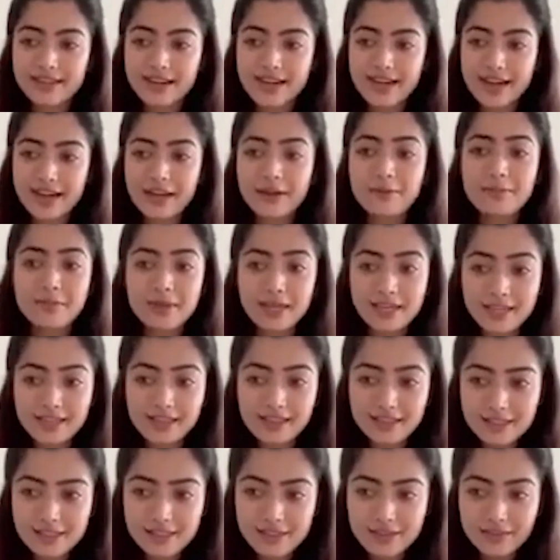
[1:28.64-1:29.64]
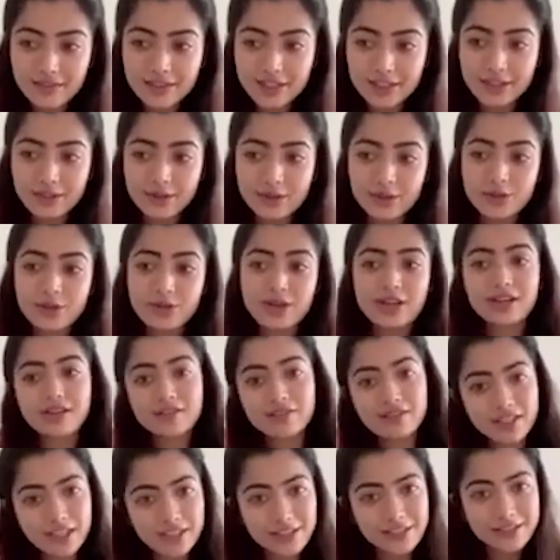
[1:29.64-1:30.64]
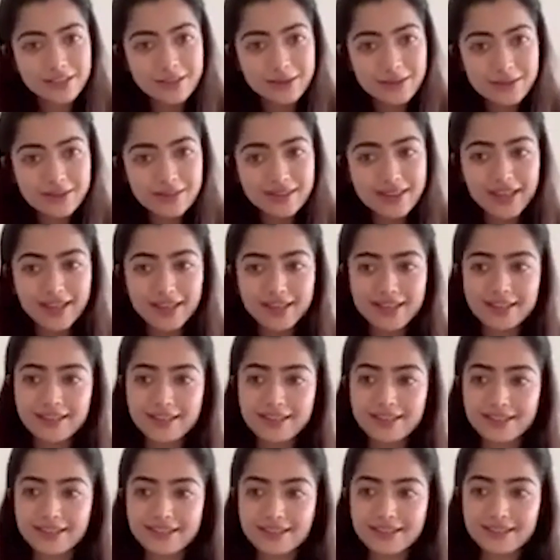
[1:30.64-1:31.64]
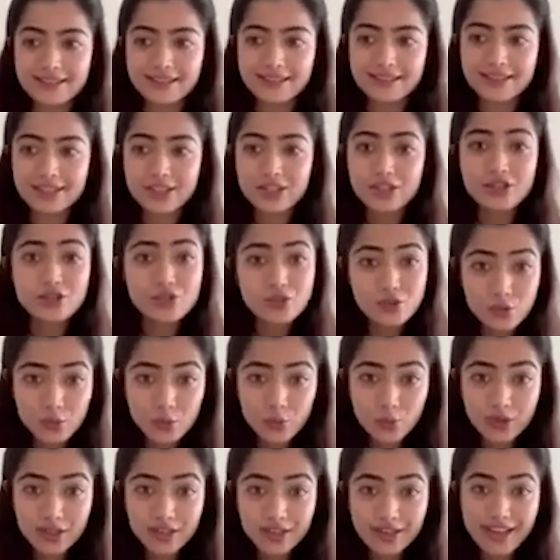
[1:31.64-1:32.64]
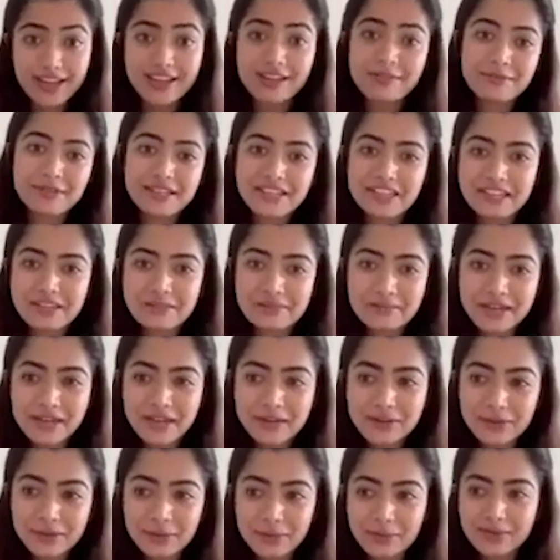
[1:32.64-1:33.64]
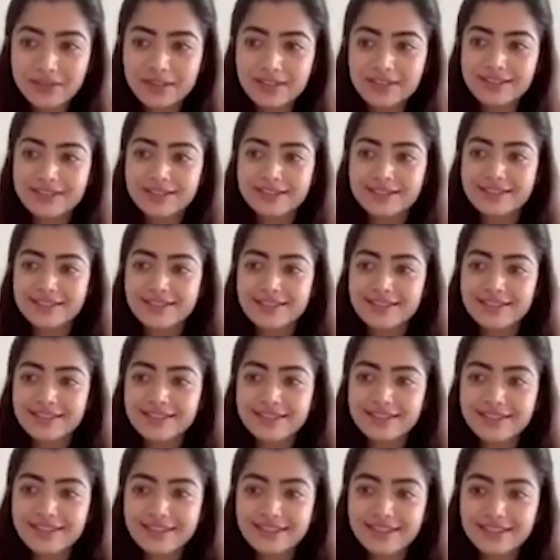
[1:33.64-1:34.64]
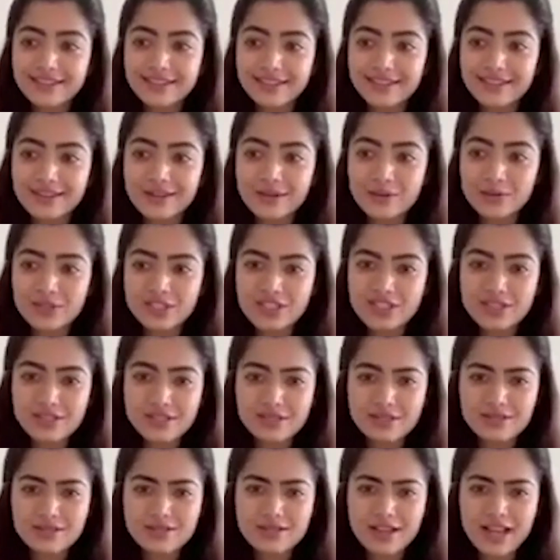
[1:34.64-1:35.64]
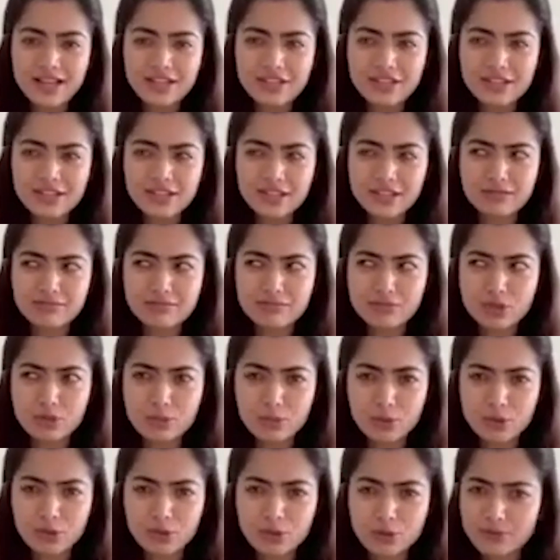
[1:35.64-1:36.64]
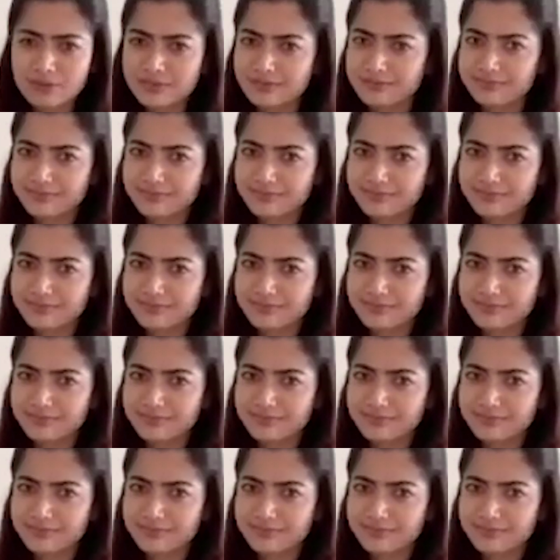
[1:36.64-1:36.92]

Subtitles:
I'm making this video to convey to you that soon I'll be getting back to work, which is actually tomorrow.